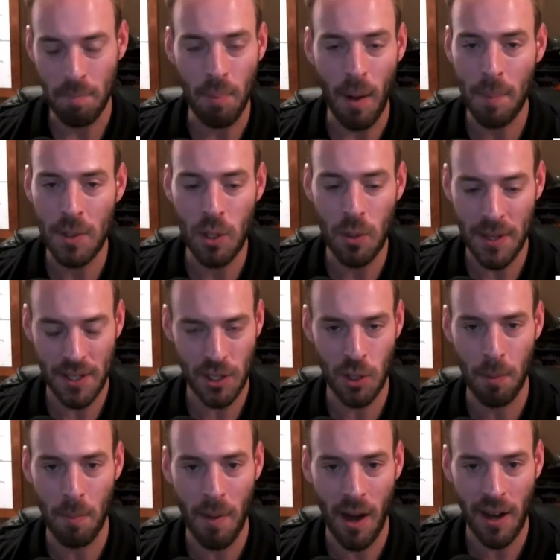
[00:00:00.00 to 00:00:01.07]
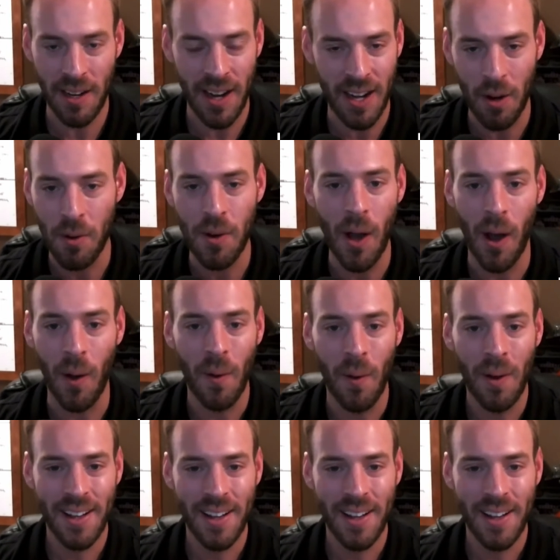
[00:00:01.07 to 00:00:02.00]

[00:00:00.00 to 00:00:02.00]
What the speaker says: Unless I bump into them at a supermarket and I don't know.